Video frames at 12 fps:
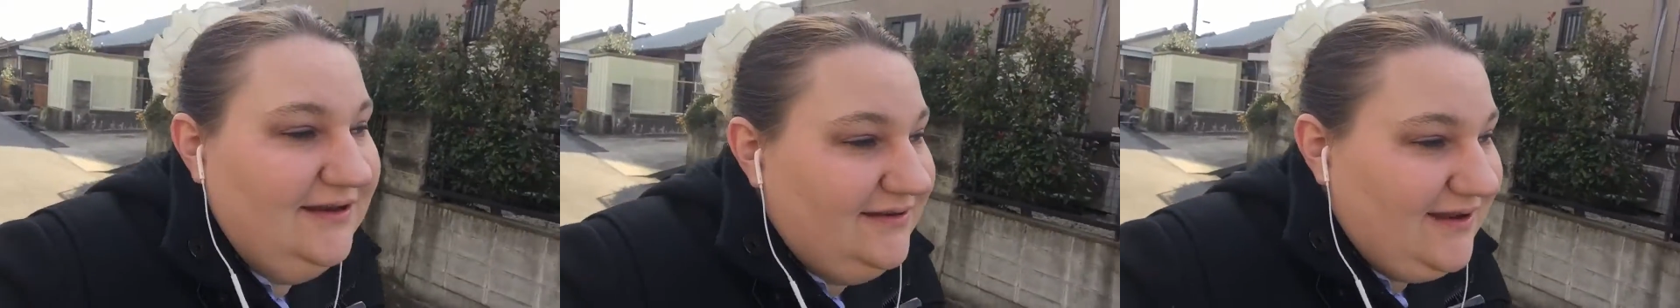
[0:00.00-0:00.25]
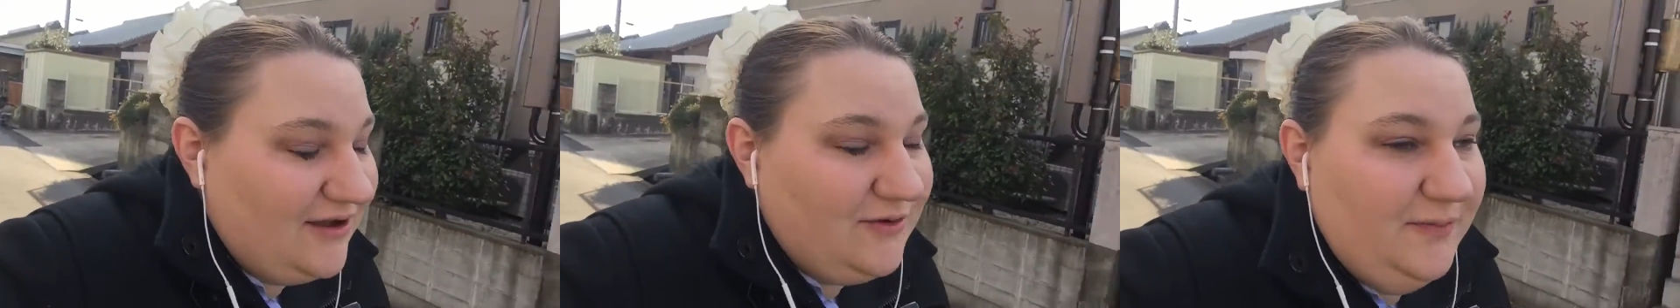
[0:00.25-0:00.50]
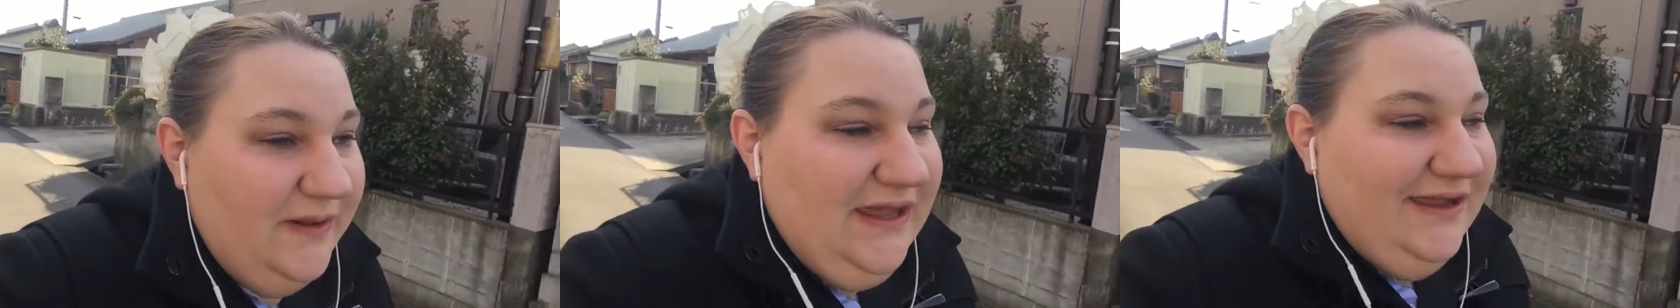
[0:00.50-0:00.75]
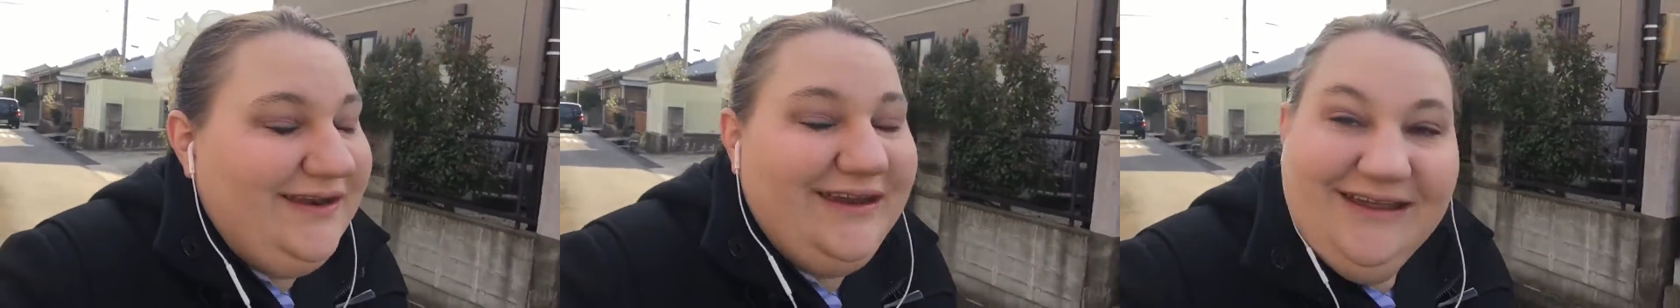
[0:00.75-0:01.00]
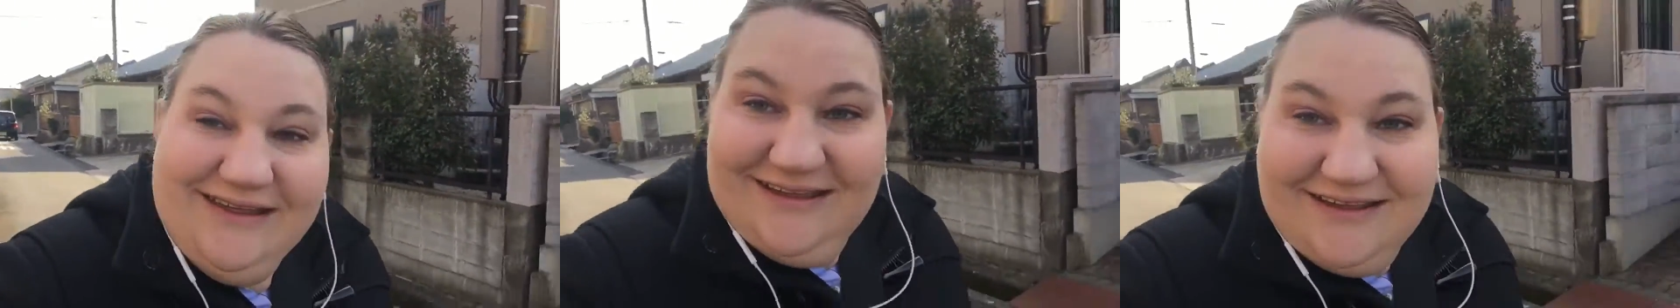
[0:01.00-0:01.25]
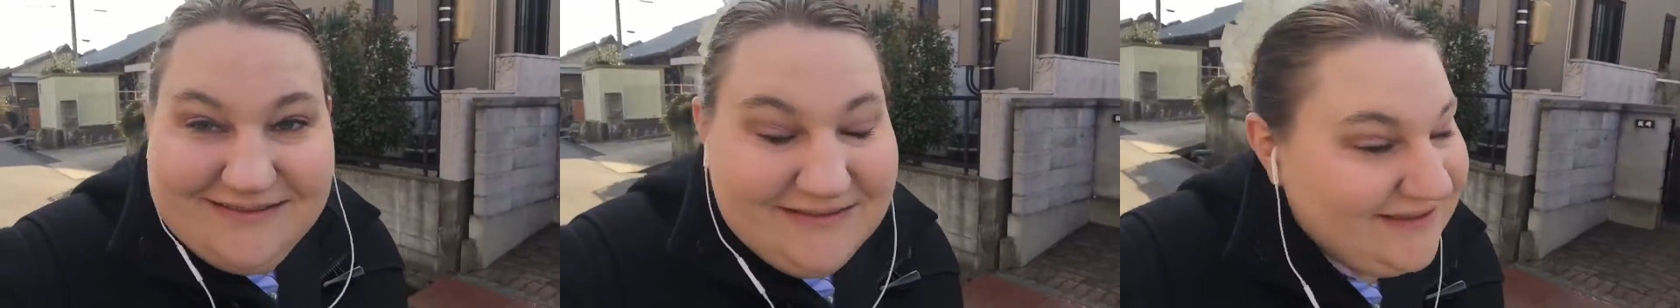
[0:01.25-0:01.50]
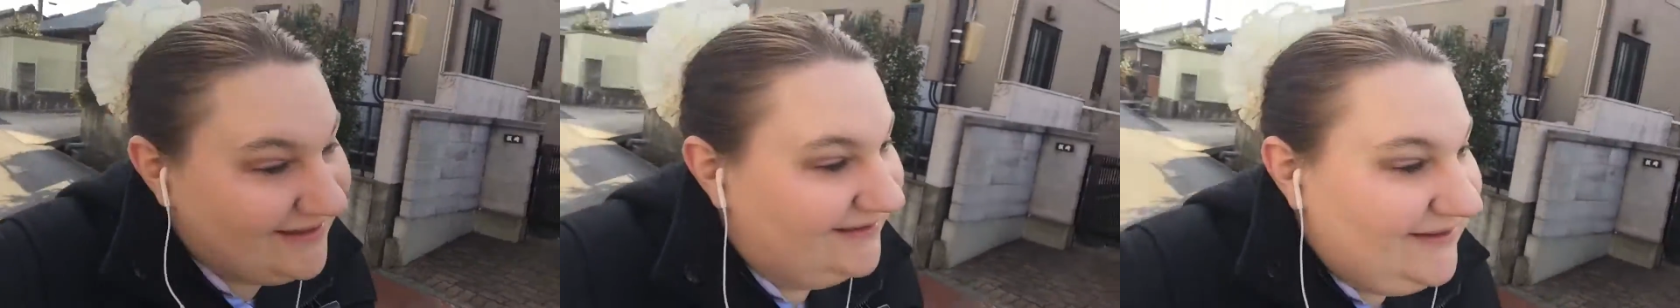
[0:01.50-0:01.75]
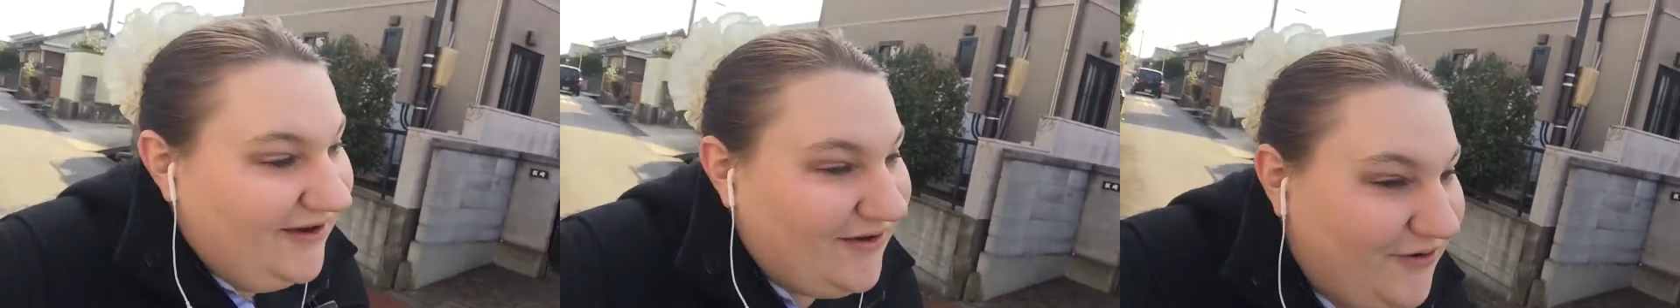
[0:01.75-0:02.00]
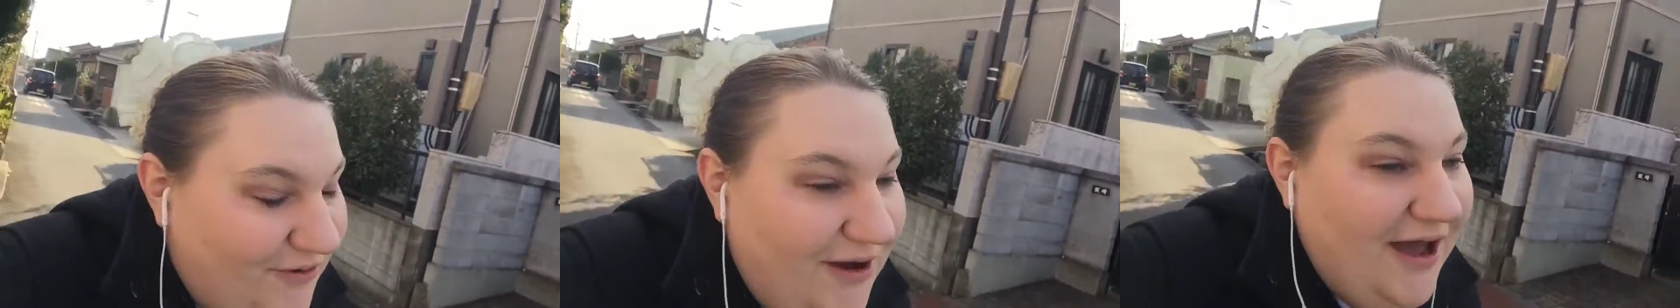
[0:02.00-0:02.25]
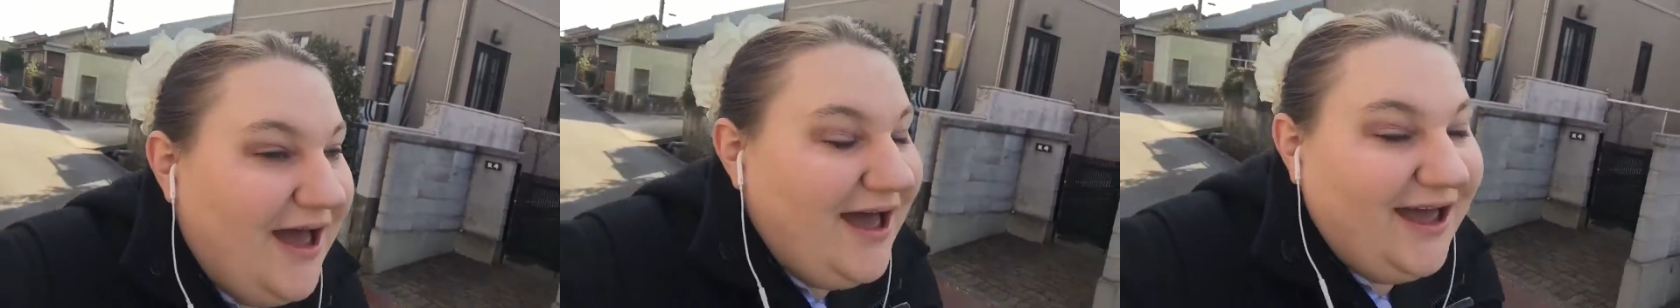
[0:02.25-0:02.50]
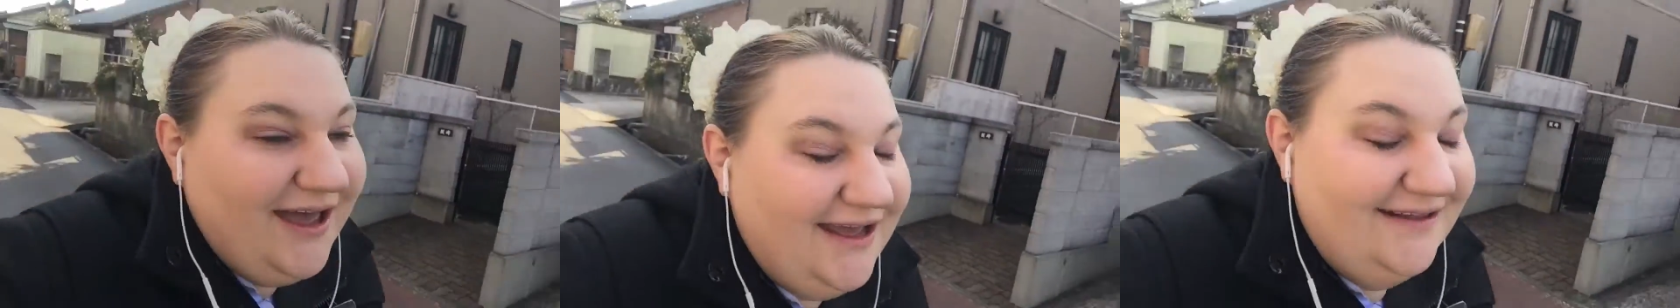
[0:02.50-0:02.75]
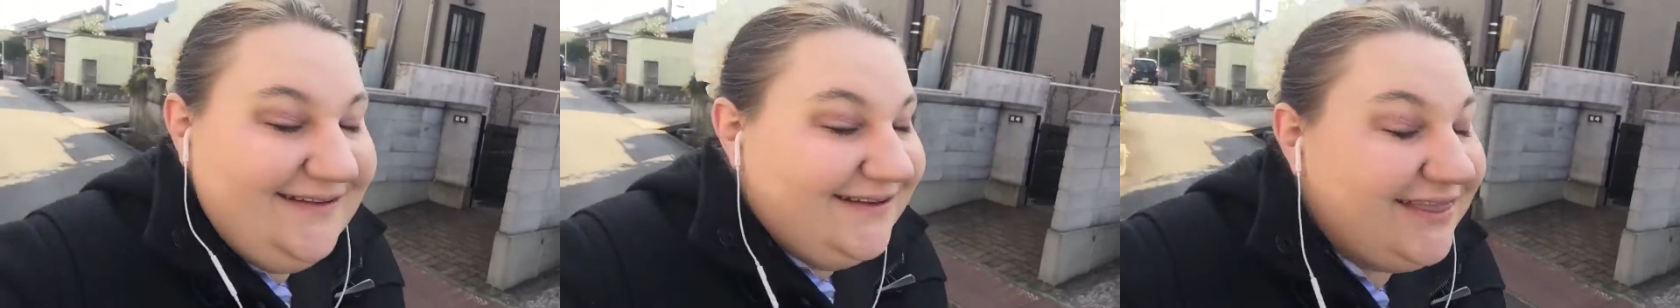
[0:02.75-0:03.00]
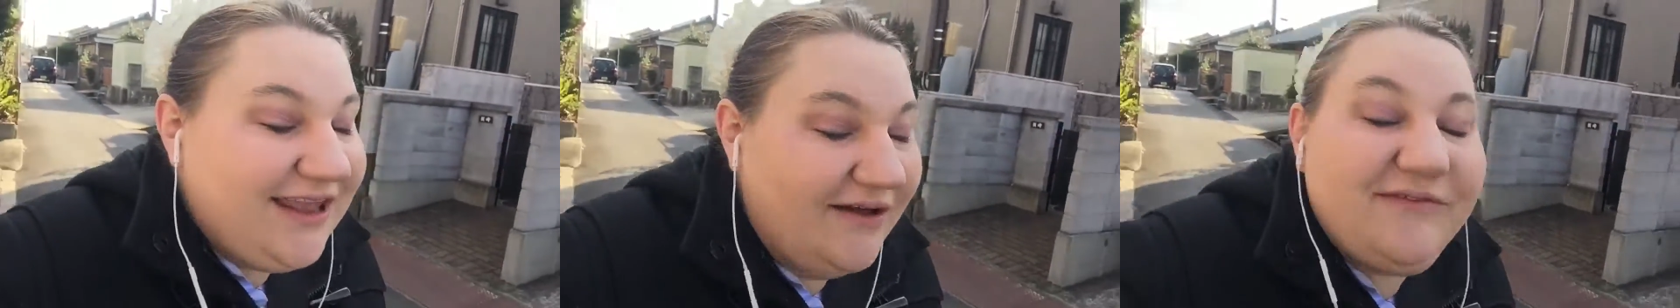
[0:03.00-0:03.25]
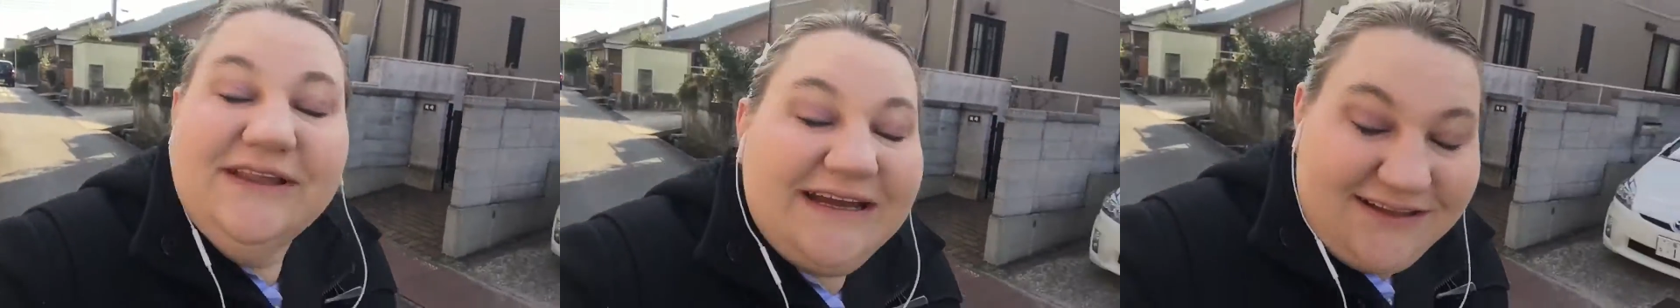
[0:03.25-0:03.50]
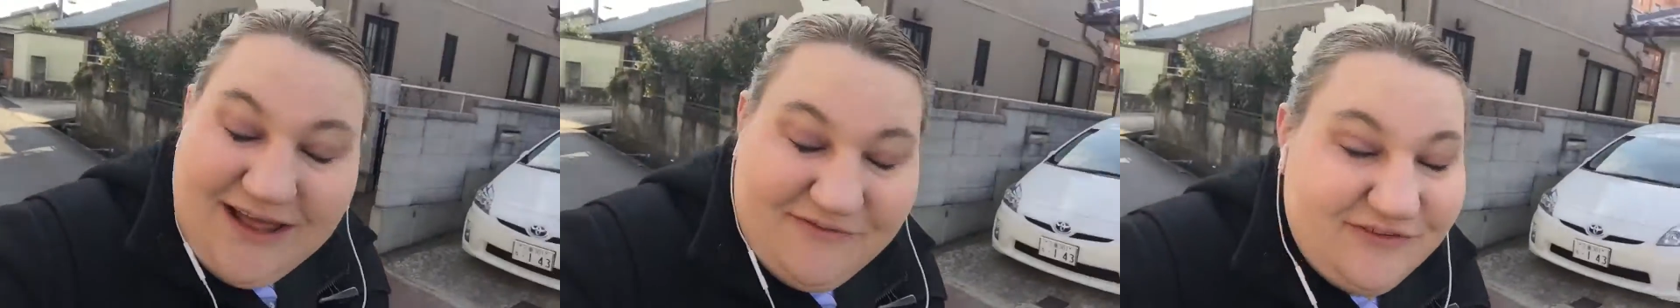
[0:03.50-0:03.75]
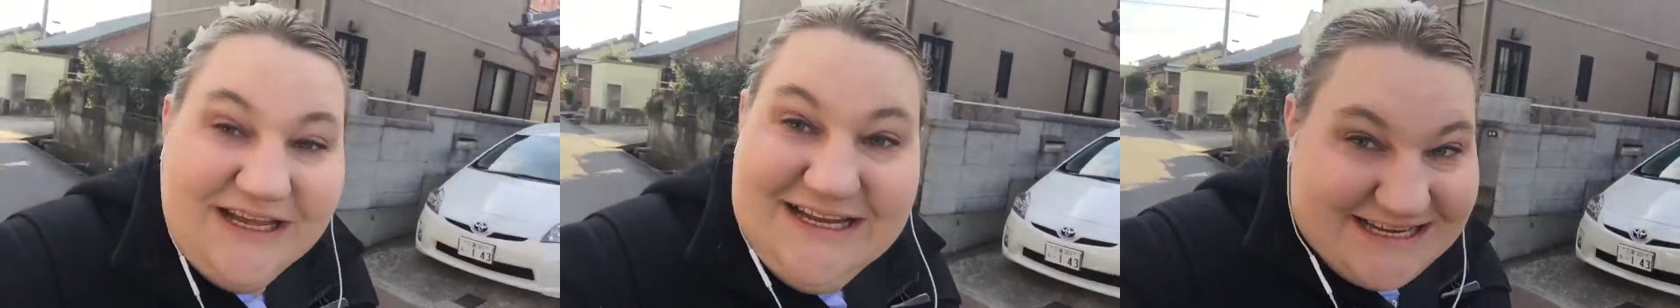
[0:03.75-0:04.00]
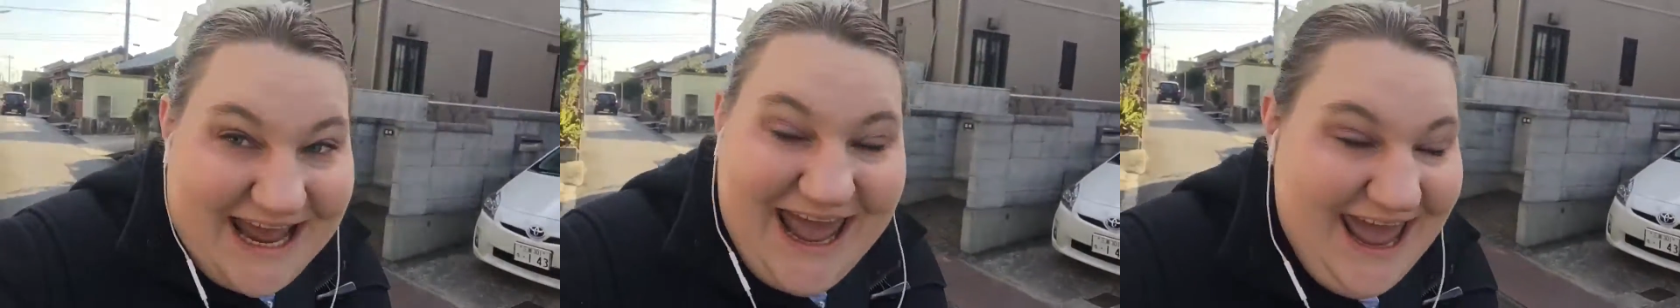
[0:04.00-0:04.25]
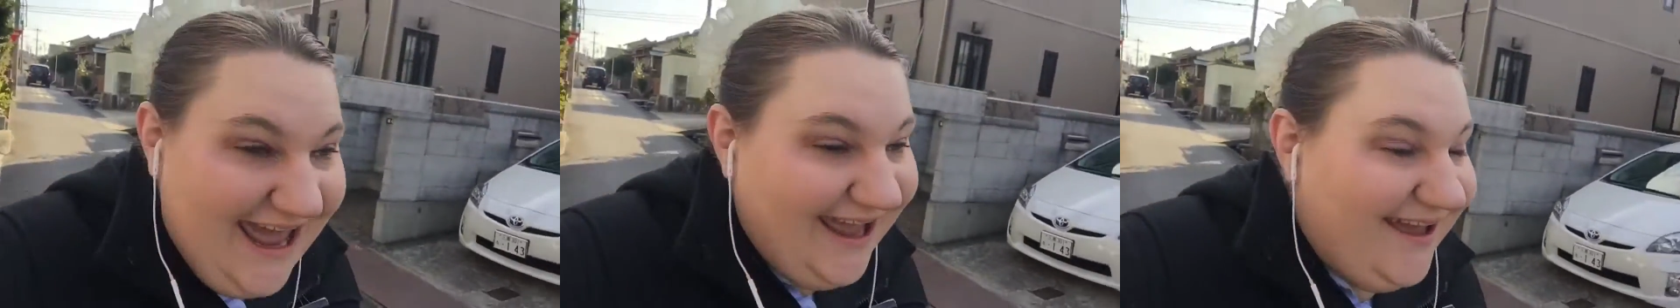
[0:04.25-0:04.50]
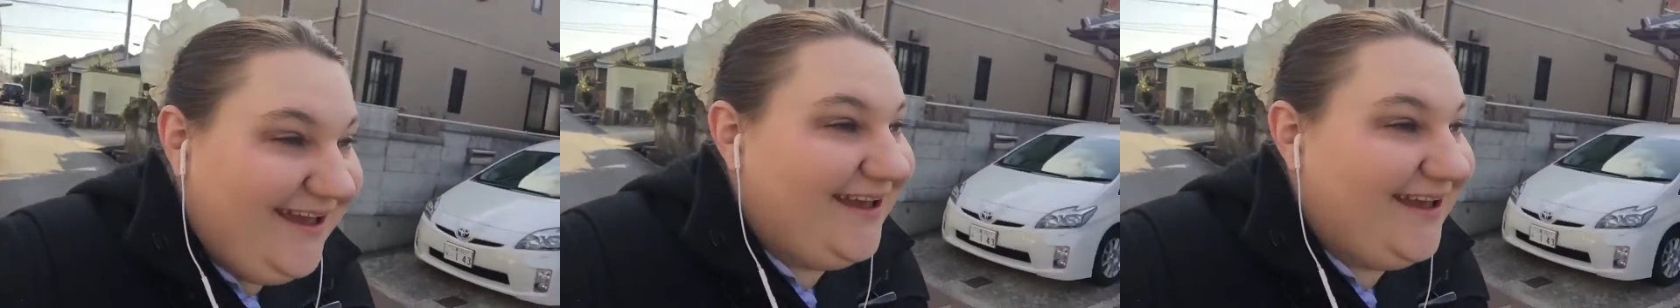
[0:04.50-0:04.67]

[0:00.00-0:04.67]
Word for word: Duck Bean. So it's a lovely, lovely day.